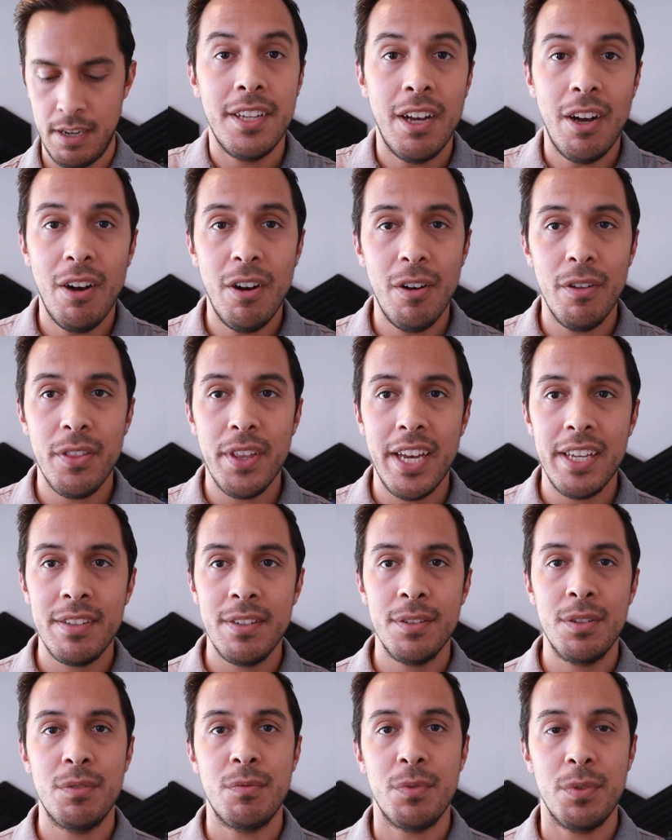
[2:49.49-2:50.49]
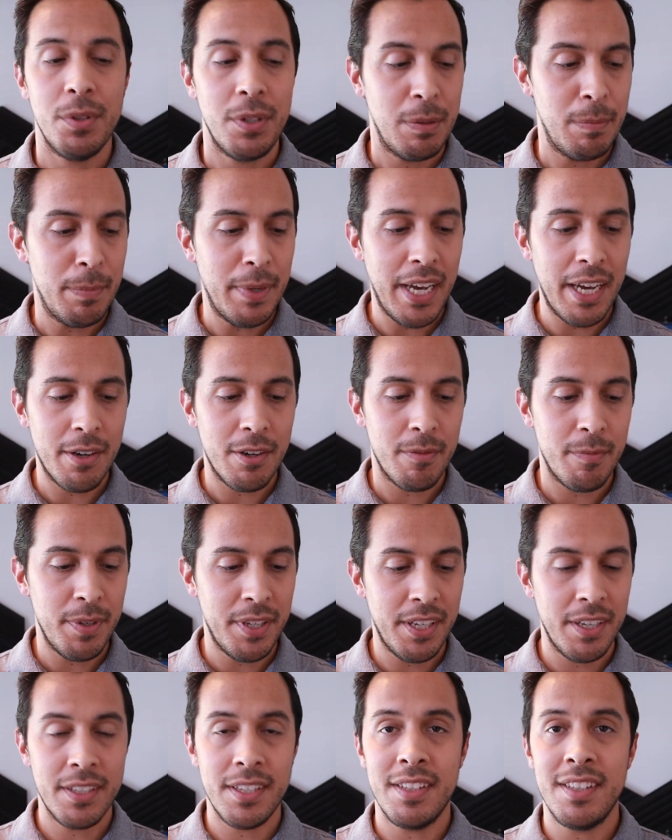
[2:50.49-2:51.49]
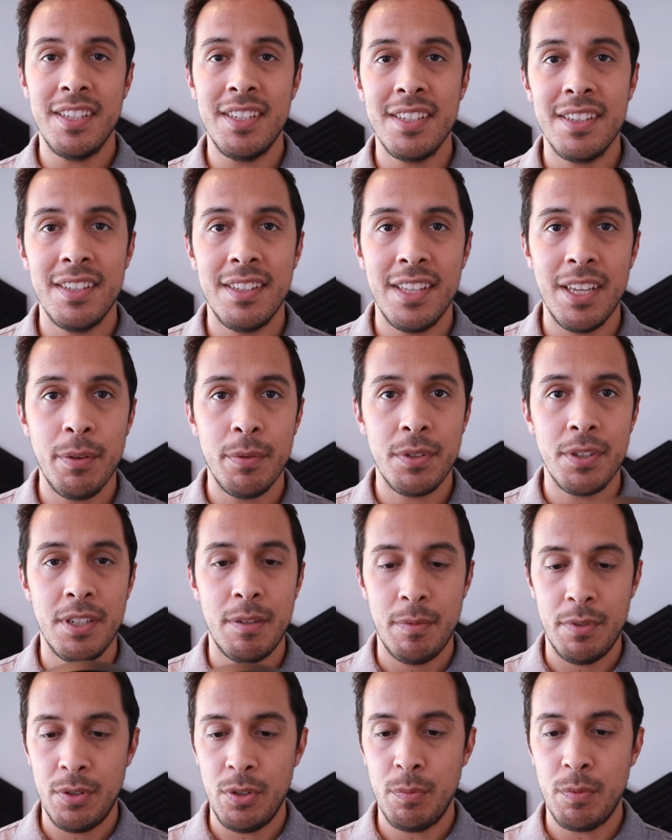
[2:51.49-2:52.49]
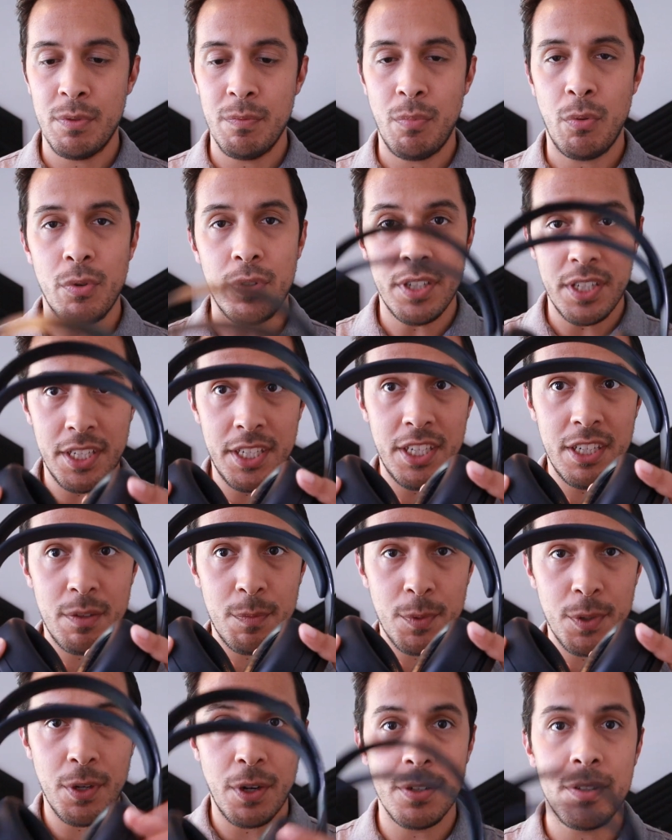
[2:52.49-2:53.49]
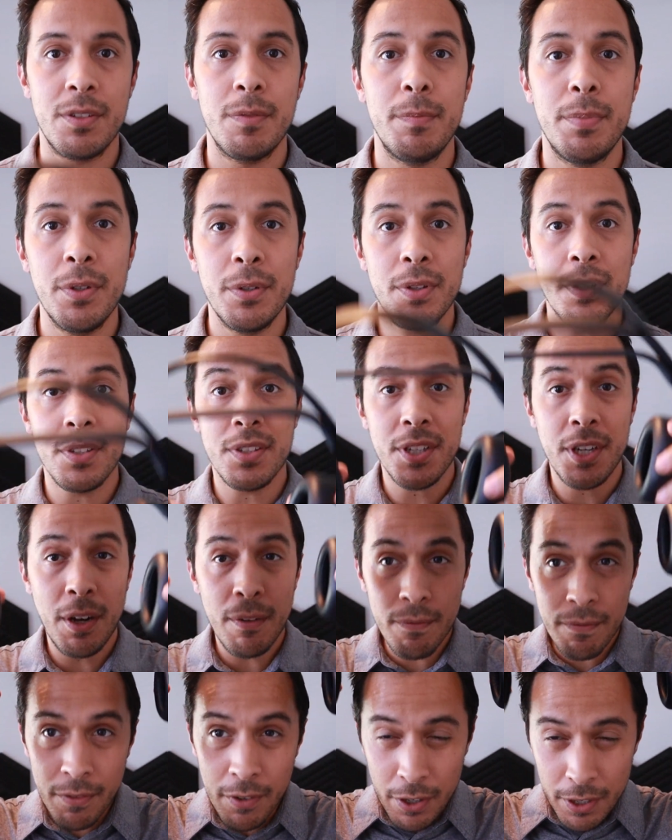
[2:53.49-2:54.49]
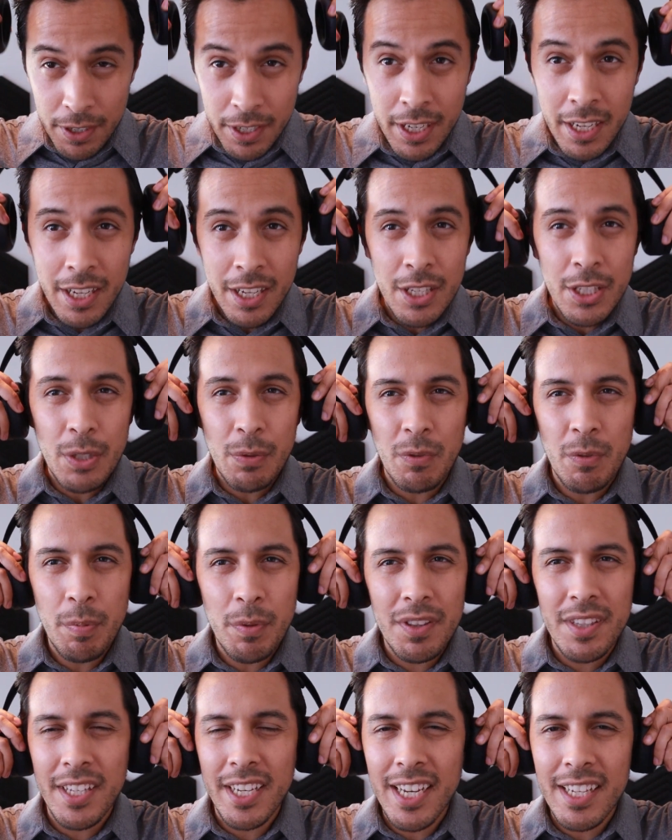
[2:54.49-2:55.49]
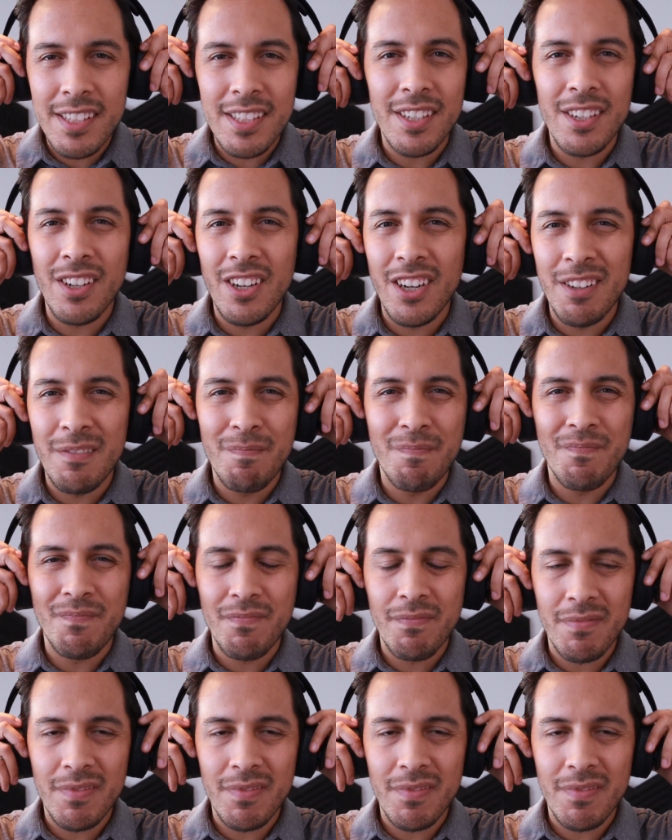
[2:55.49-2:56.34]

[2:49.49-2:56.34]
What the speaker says: Now, all that doesn't really matter because at the end of the day, what's gonna be super important here in regards to build is comfort. So when we put the headset on,